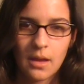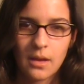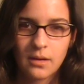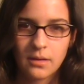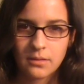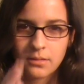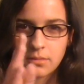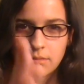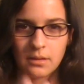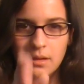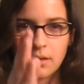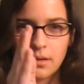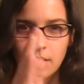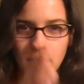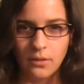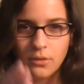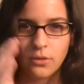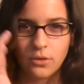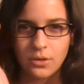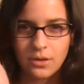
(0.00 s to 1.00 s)
I need, I need
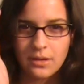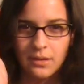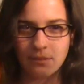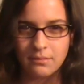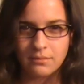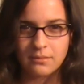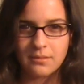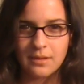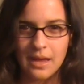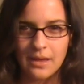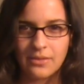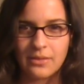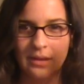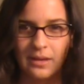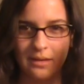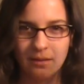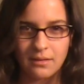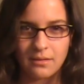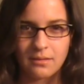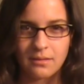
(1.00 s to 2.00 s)
to look at the
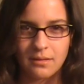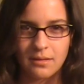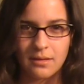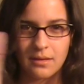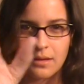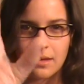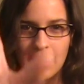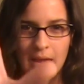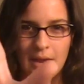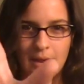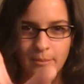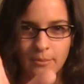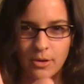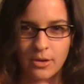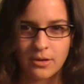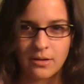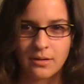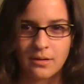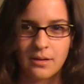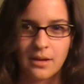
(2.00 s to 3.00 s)

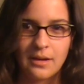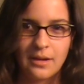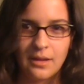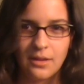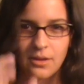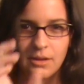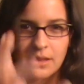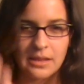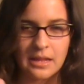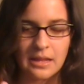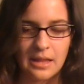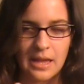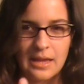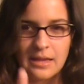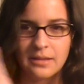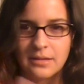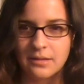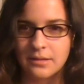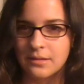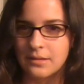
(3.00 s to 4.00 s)
camera. I need to look at the
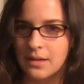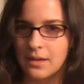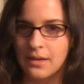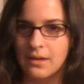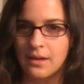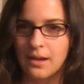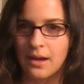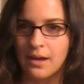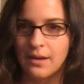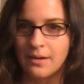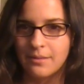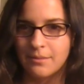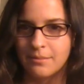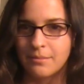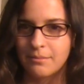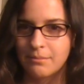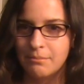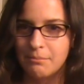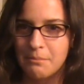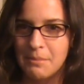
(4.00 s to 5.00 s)
lens and not
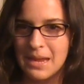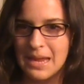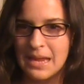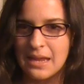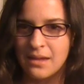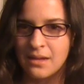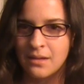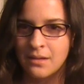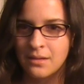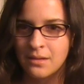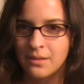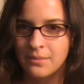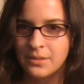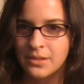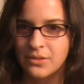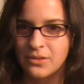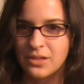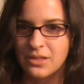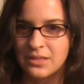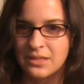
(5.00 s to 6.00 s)
me.
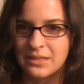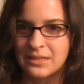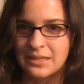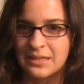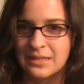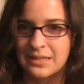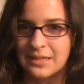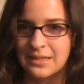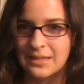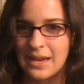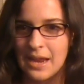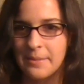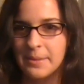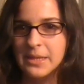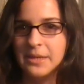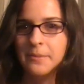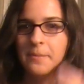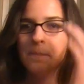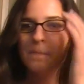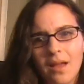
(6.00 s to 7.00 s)
so narcissistic, damn
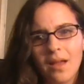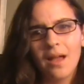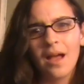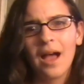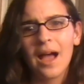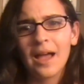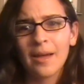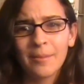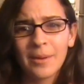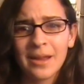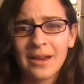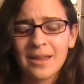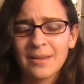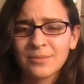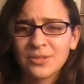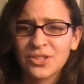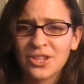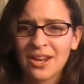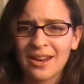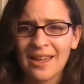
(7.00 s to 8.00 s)
it. Hi, my
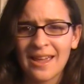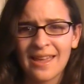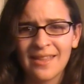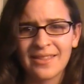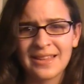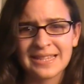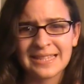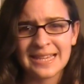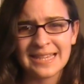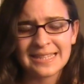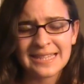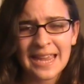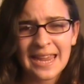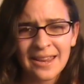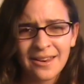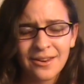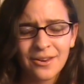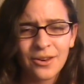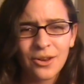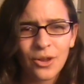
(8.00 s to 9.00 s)
name's Jenna and this is
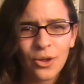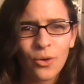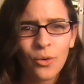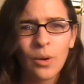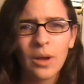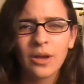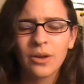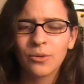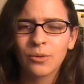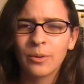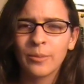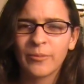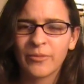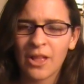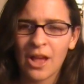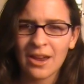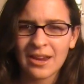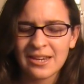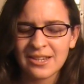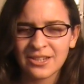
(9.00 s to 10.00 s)
a new group
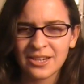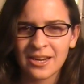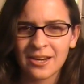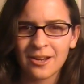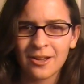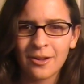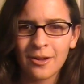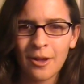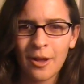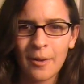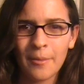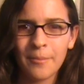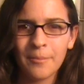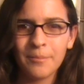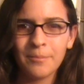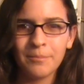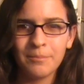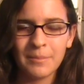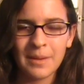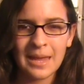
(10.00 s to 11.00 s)
vlogging channel.
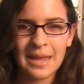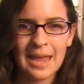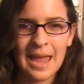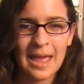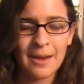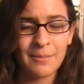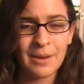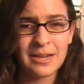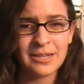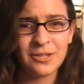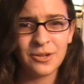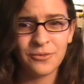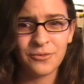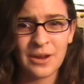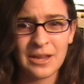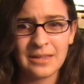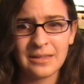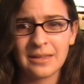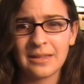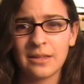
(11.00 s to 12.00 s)
Me and my two
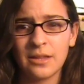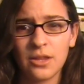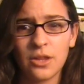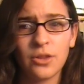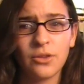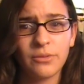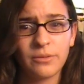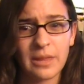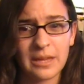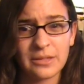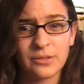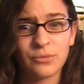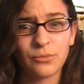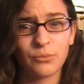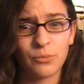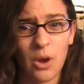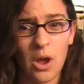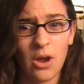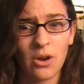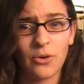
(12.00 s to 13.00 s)
friends, that's the
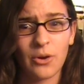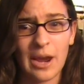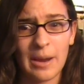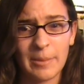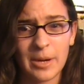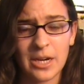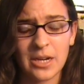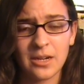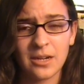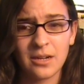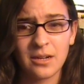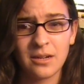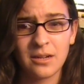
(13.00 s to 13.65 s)
wrong grammar.